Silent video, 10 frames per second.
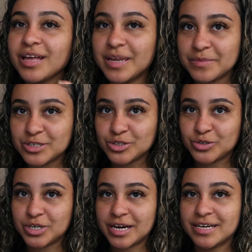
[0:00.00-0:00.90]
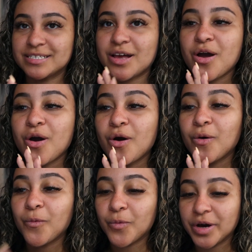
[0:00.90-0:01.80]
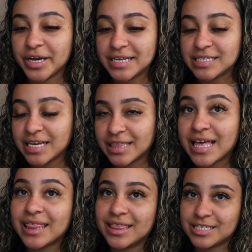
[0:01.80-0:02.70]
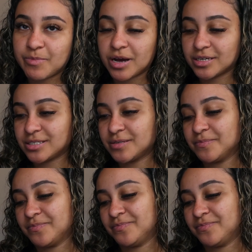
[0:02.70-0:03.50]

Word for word: let me just show you guys what is in this box.